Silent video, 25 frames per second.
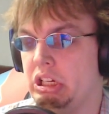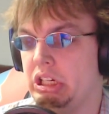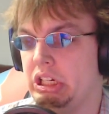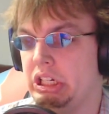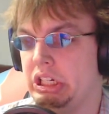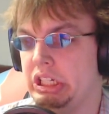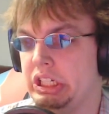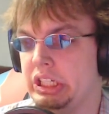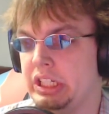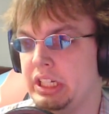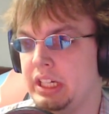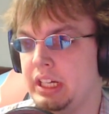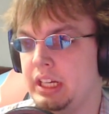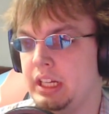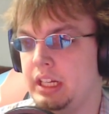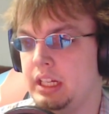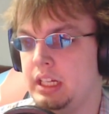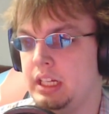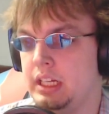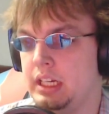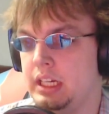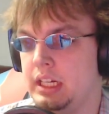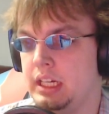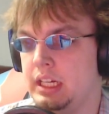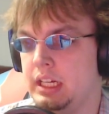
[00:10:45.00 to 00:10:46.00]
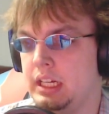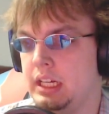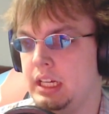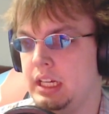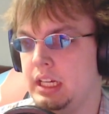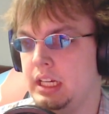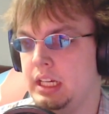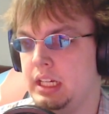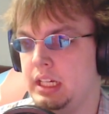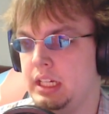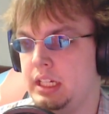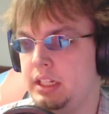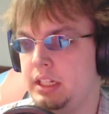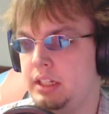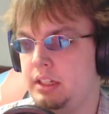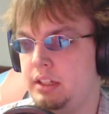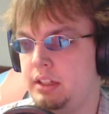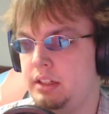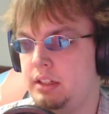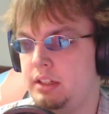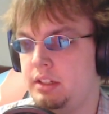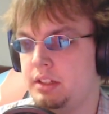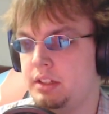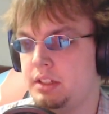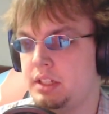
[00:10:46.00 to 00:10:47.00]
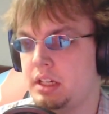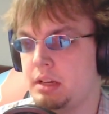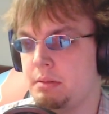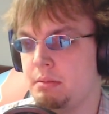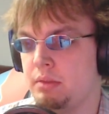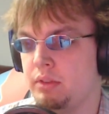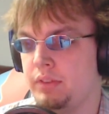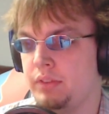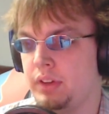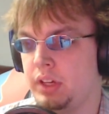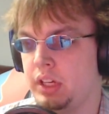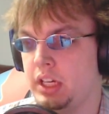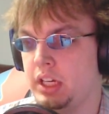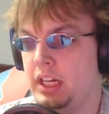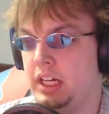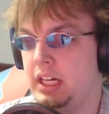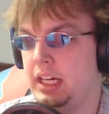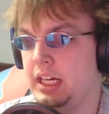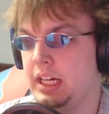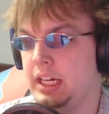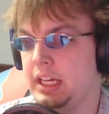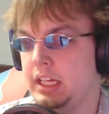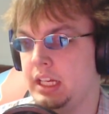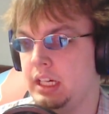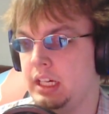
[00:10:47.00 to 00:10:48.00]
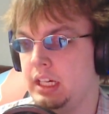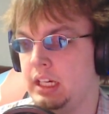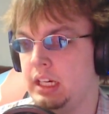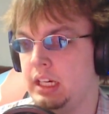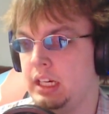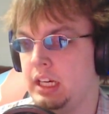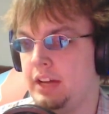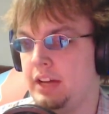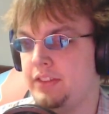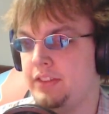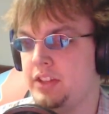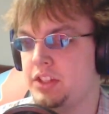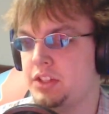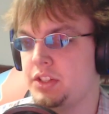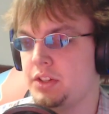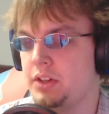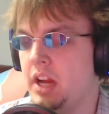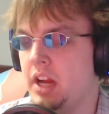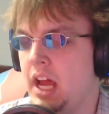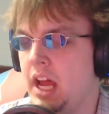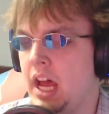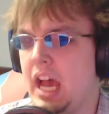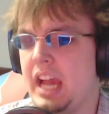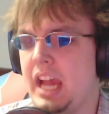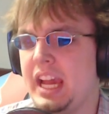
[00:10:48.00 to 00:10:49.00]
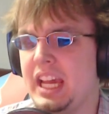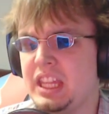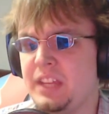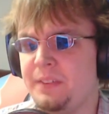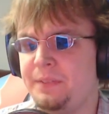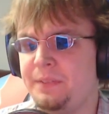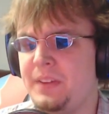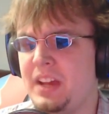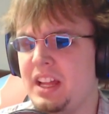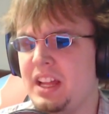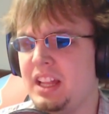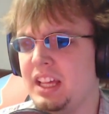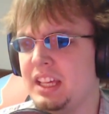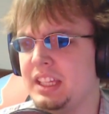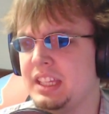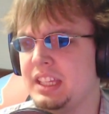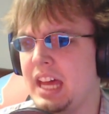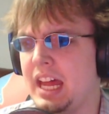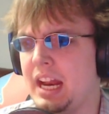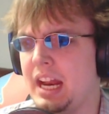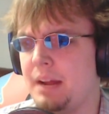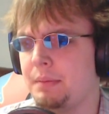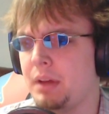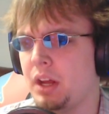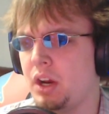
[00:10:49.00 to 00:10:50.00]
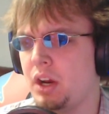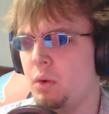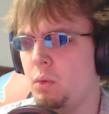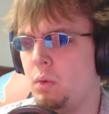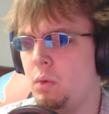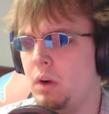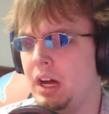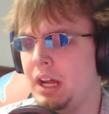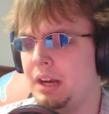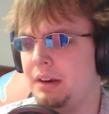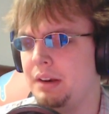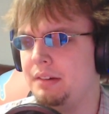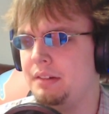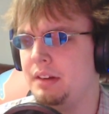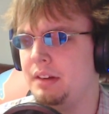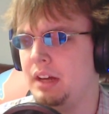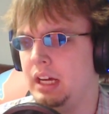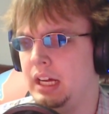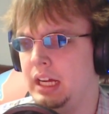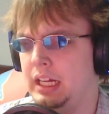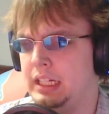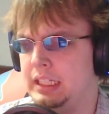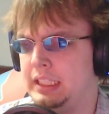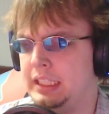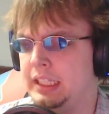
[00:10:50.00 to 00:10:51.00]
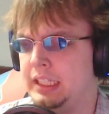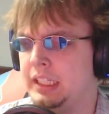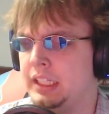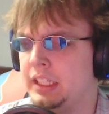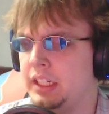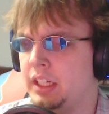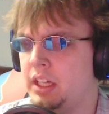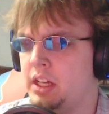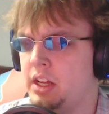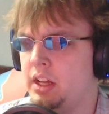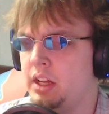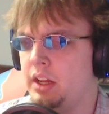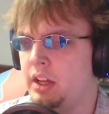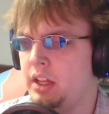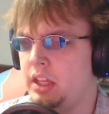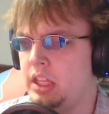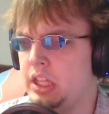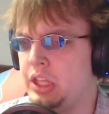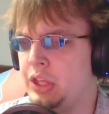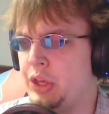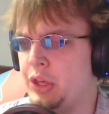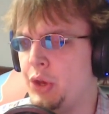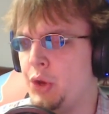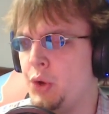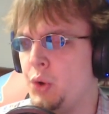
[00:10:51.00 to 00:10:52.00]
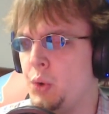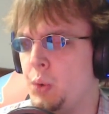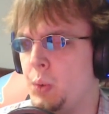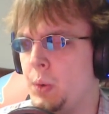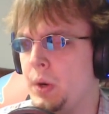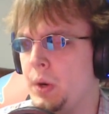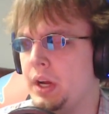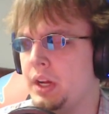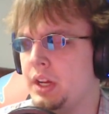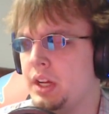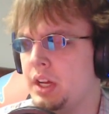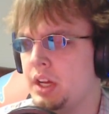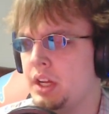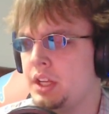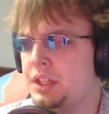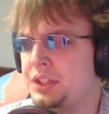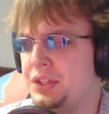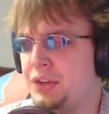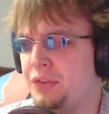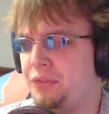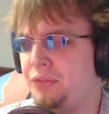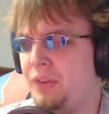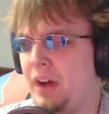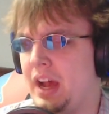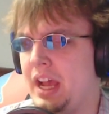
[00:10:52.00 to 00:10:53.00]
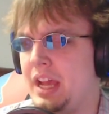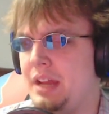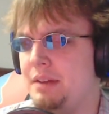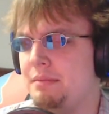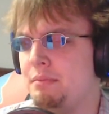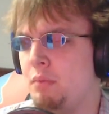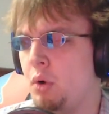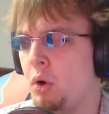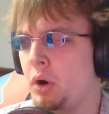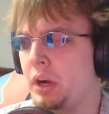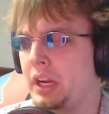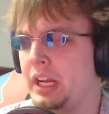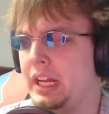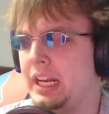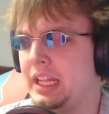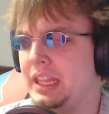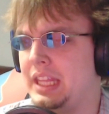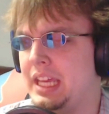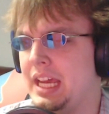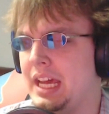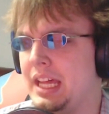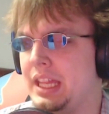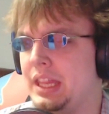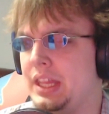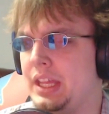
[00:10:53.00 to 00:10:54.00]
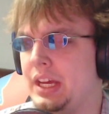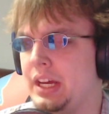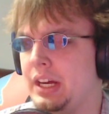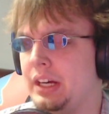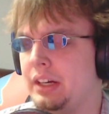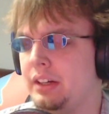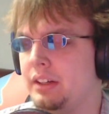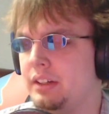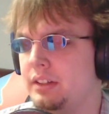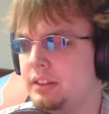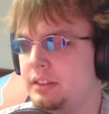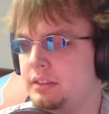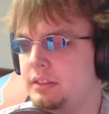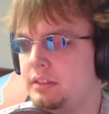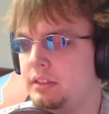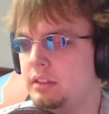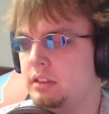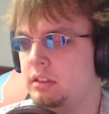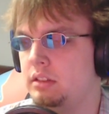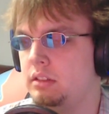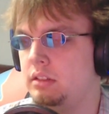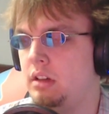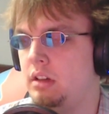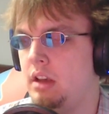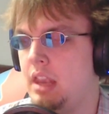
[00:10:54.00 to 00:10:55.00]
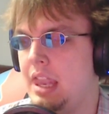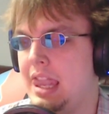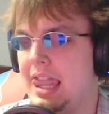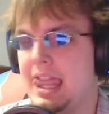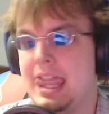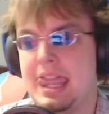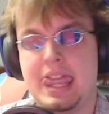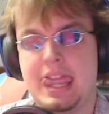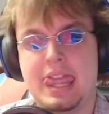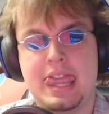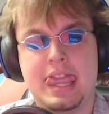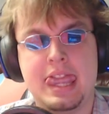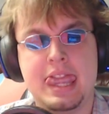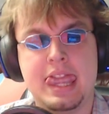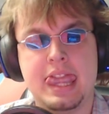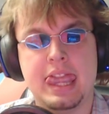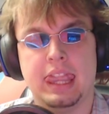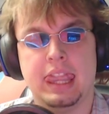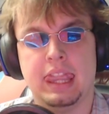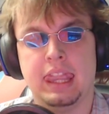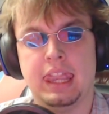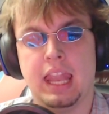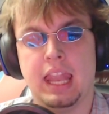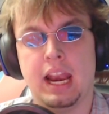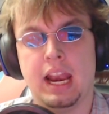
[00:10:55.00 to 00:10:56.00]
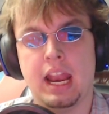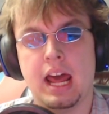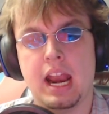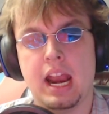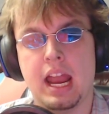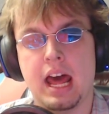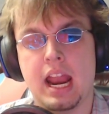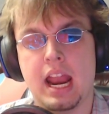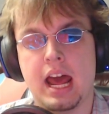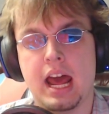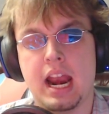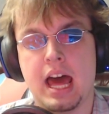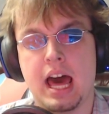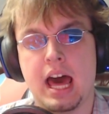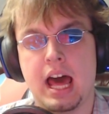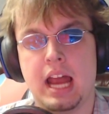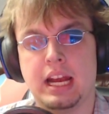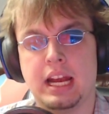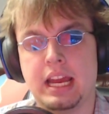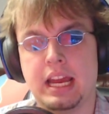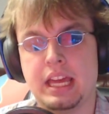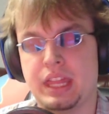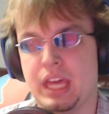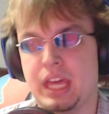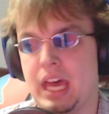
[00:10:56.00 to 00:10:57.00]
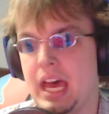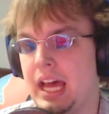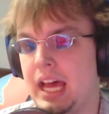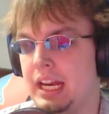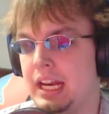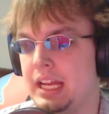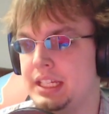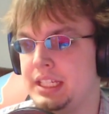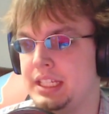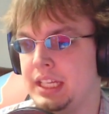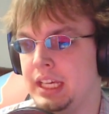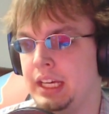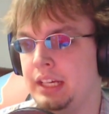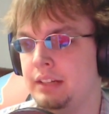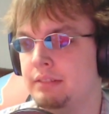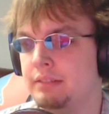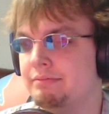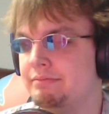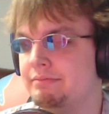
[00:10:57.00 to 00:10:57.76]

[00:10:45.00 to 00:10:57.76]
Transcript: All right, uh, and just come over here and Levin. So I get the feeling that I'm gonna want uh, you to fight Morgan at the end there. Finish. La la la la la lethality.